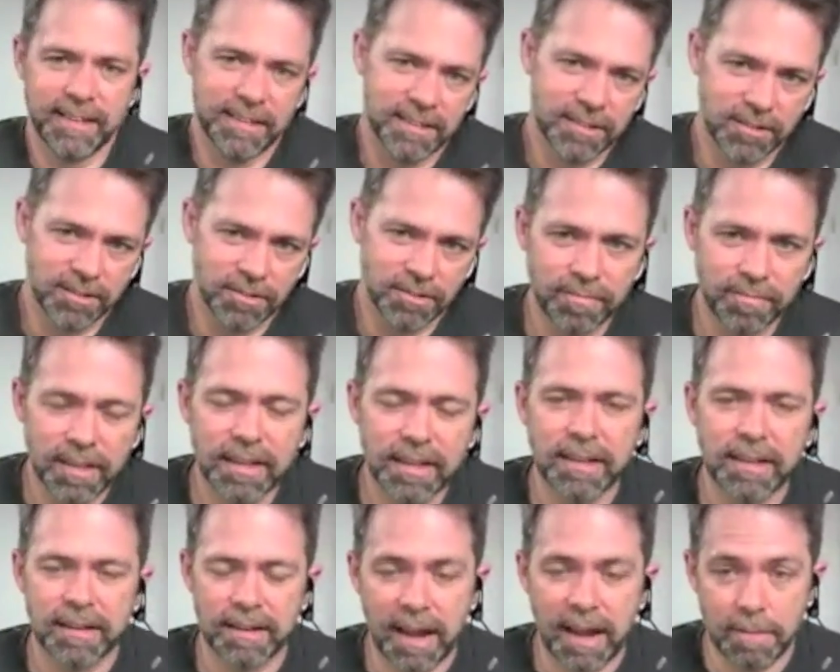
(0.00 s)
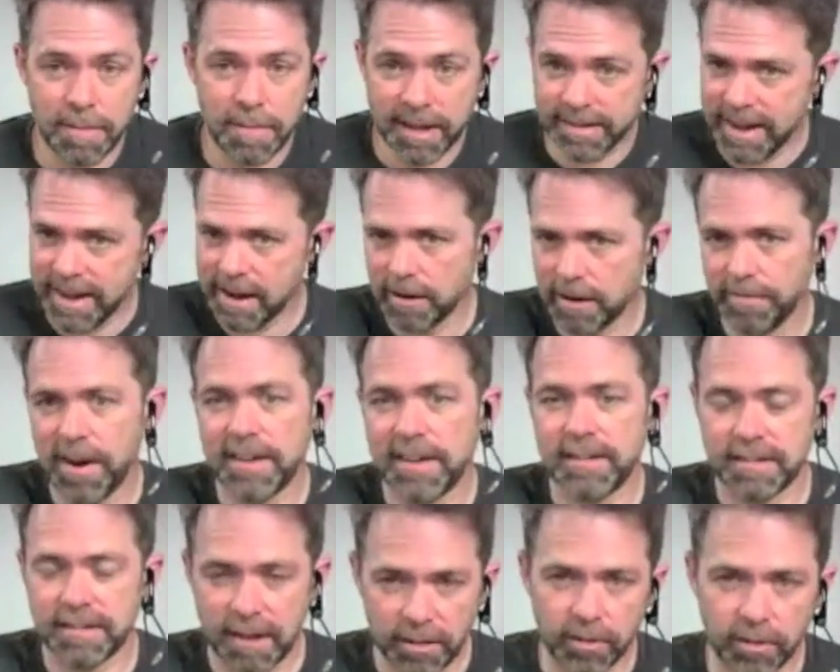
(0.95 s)
And so I make
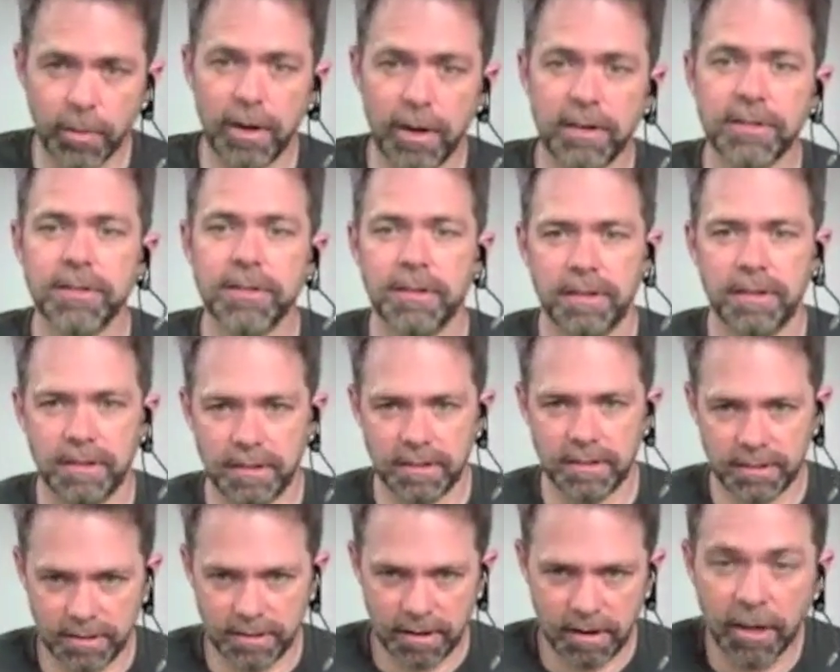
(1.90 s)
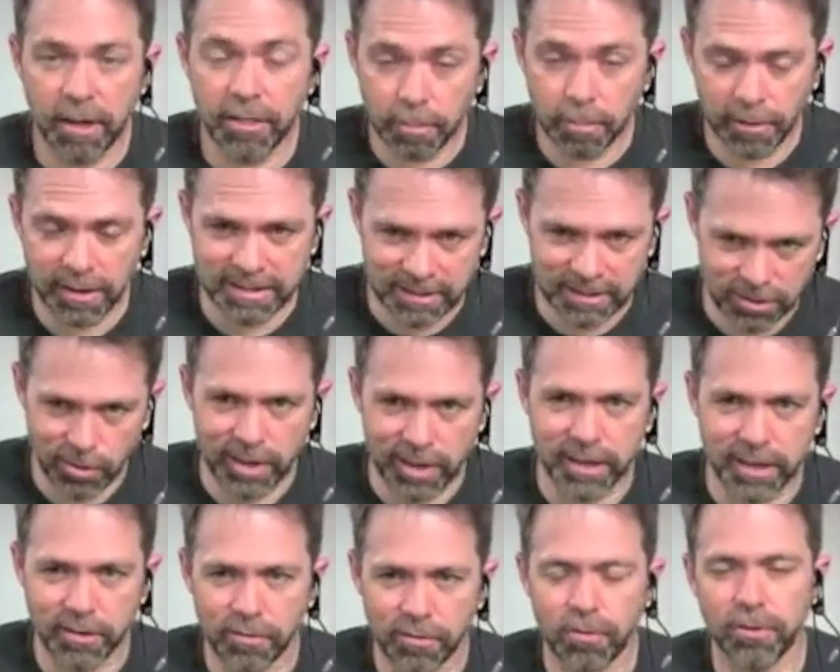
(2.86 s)
sacrifices other places so
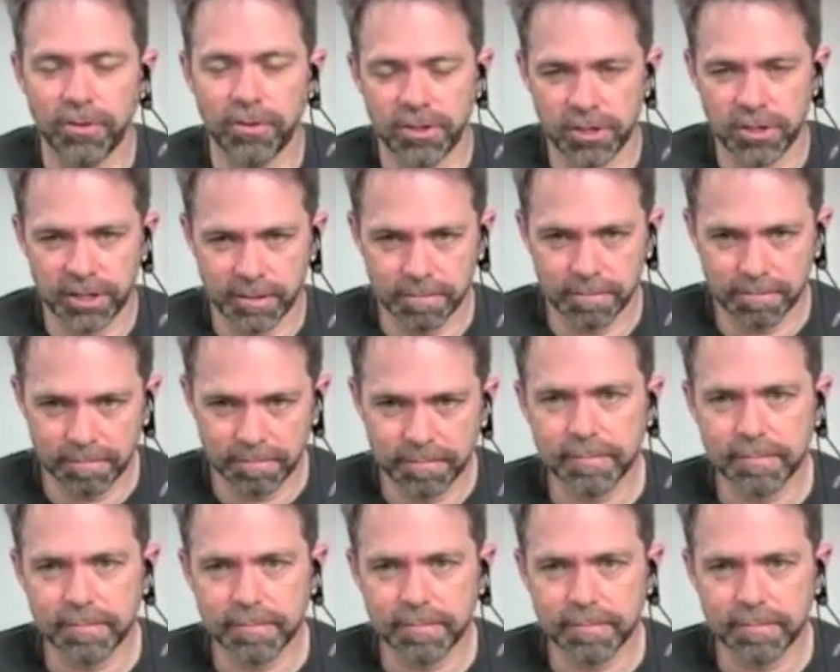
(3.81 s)
I can afford the gym.